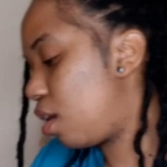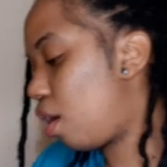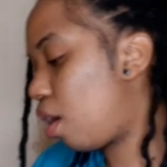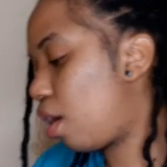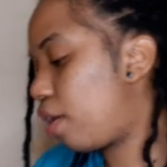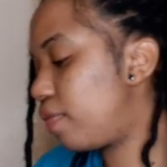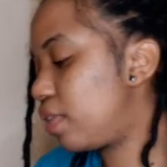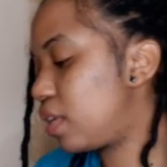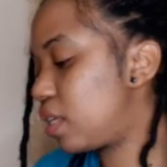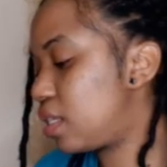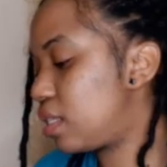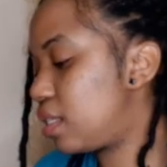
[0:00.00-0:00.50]

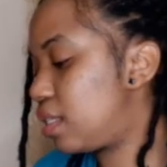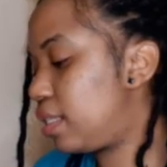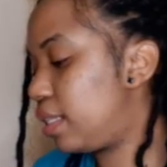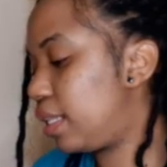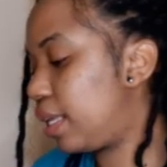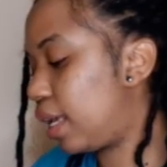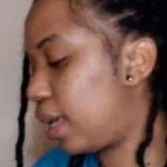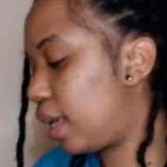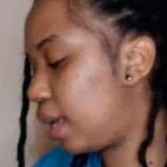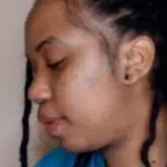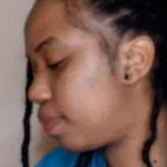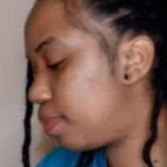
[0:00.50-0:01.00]

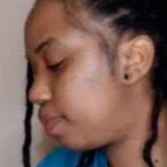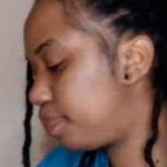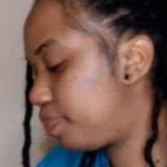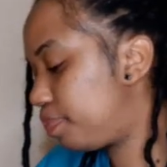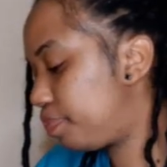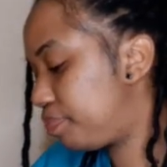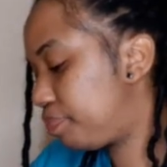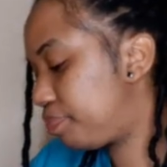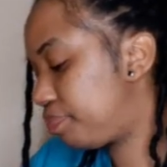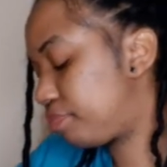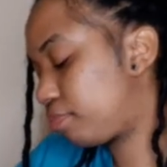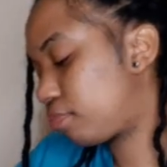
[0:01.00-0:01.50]
obviously
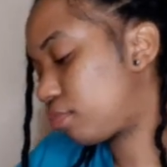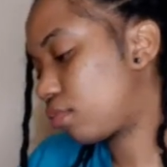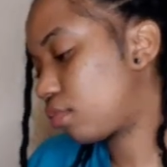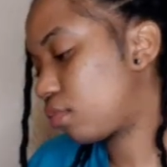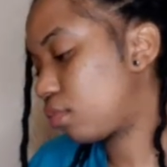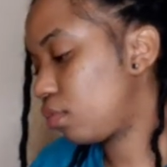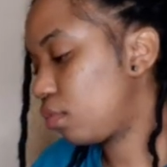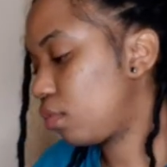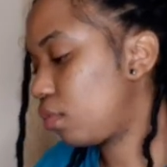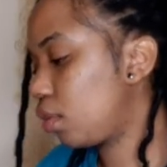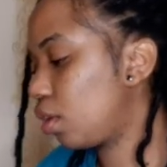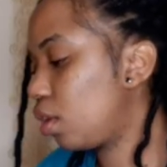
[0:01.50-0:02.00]

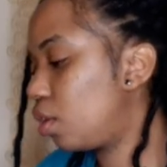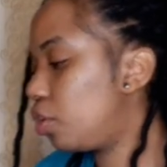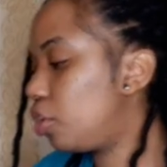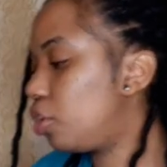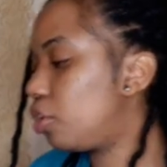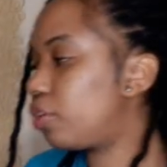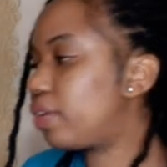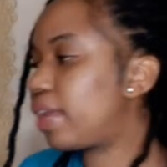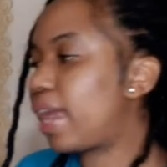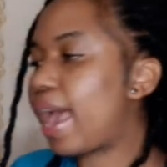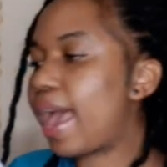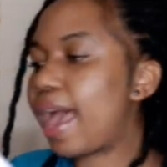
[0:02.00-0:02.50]

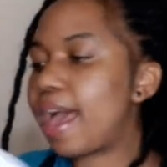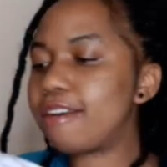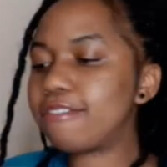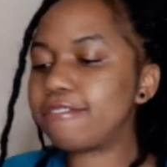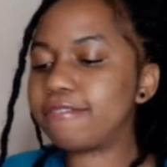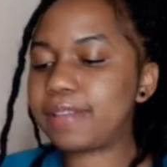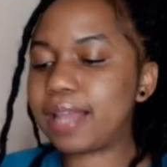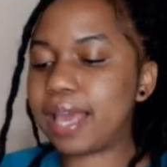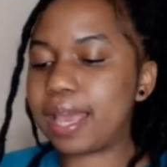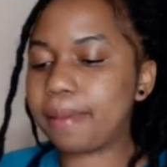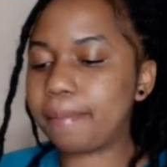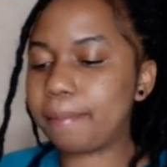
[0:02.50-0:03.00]
you'd
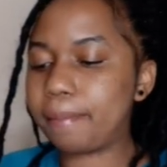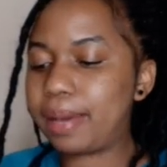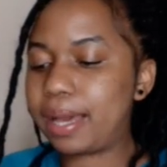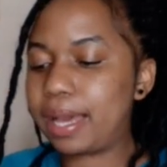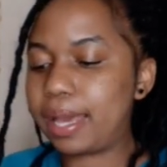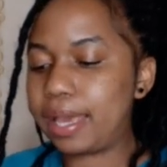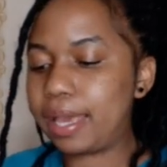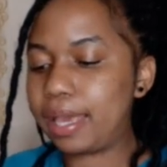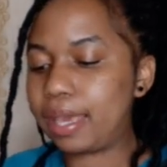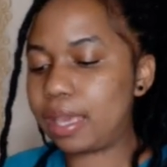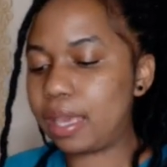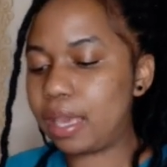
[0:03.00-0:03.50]
have like
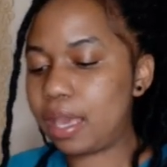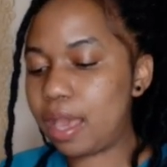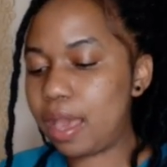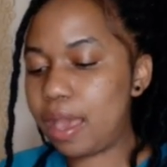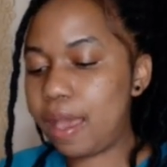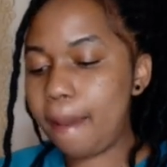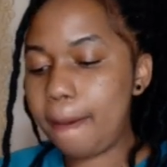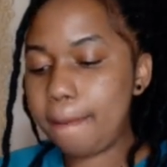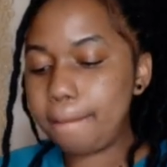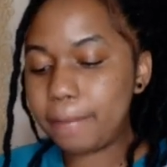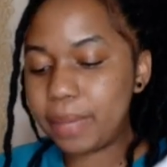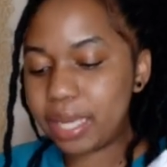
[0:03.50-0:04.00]
my
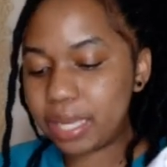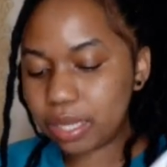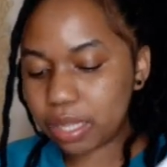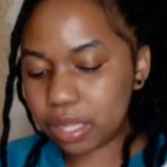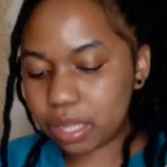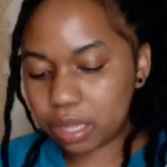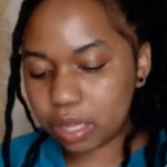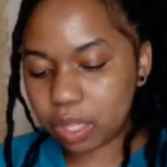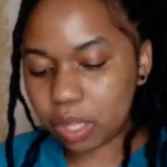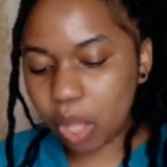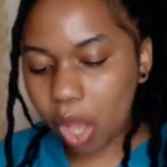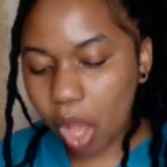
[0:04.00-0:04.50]

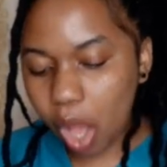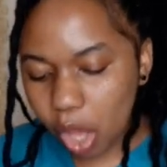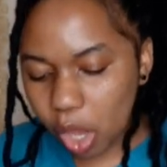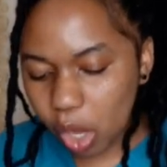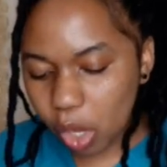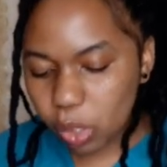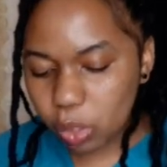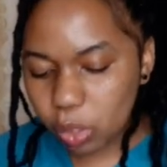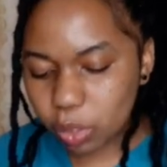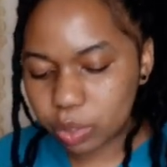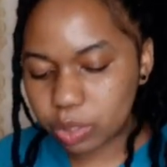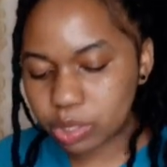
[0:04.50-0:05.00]
medical
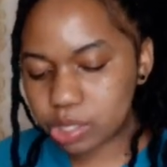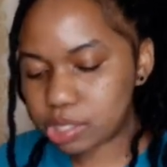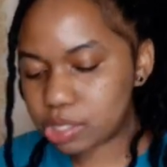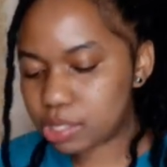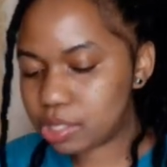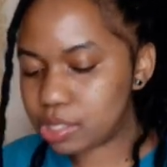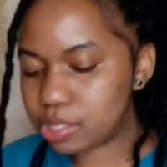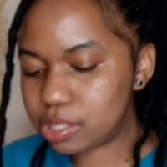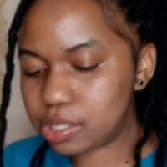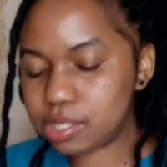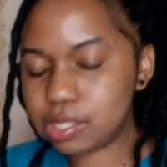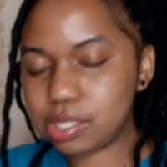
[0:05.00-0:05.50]
code,
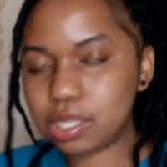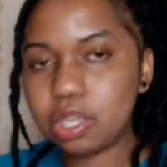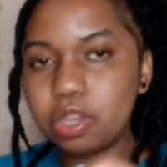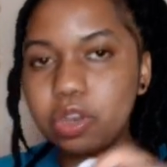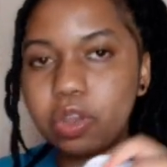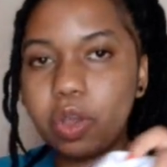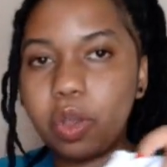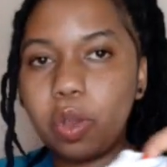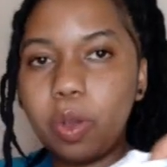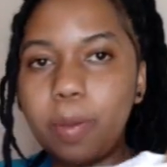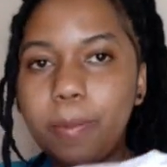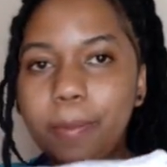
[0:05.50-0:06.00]
you
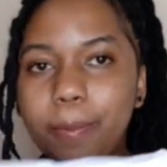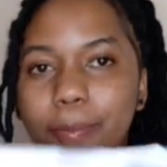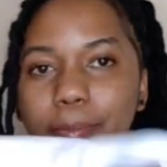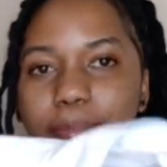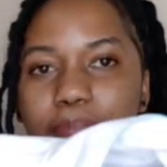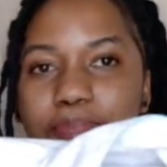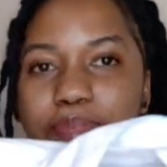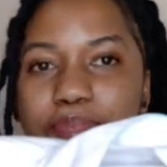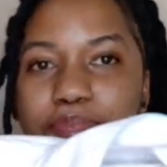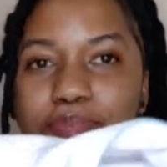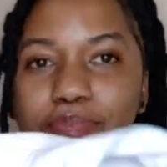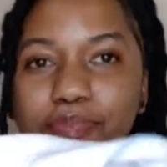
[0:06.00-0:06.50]
know.
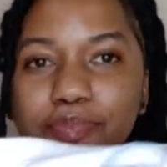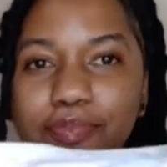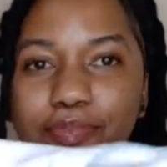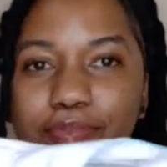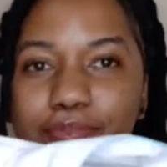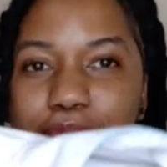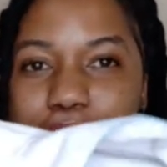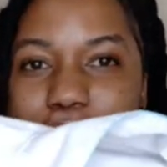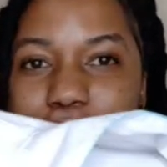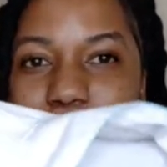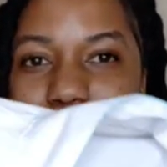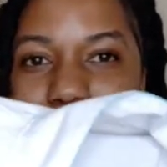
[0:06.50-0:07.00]

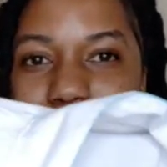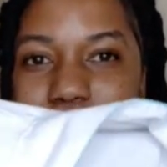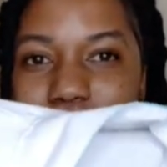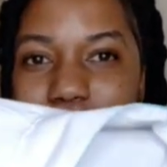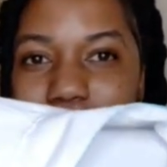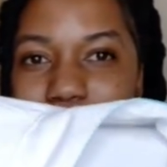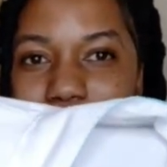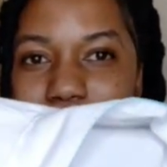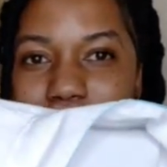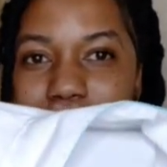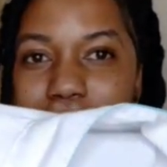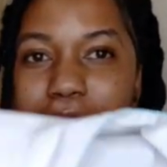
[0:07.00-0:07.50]

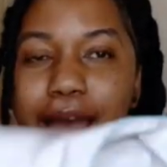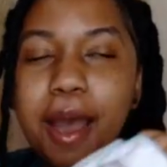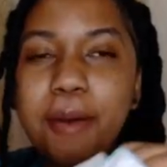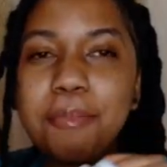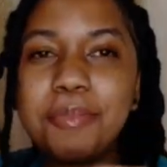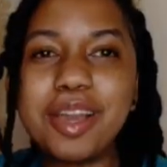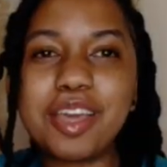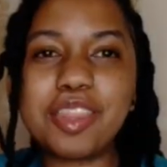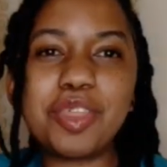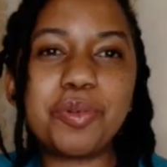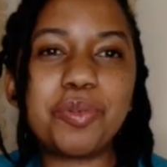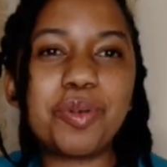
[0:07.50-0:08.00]
Yeah,
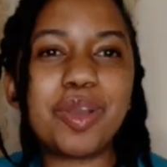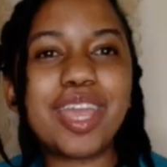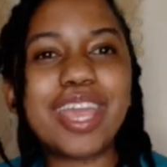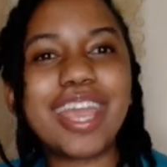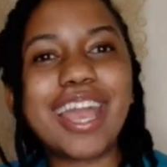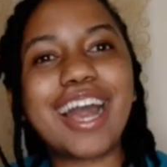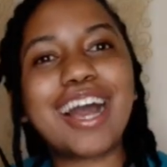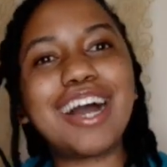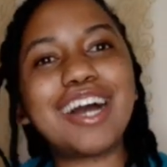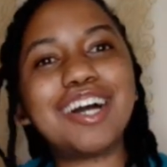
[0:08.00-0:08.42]
by the way,